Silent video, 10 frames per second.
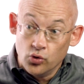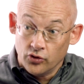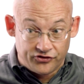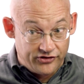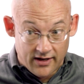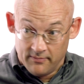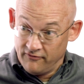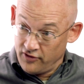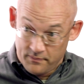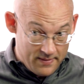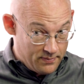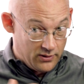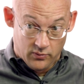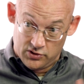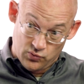dual SIM for
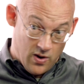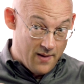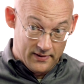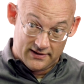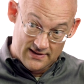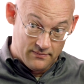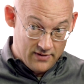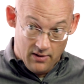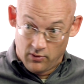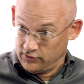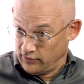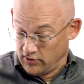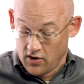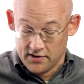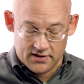people who are swapping SIM networks
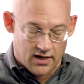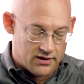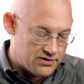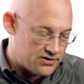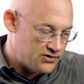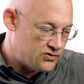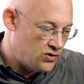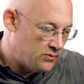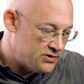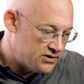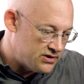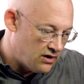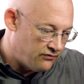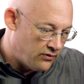for mm-hmm. cost conscious consumers and so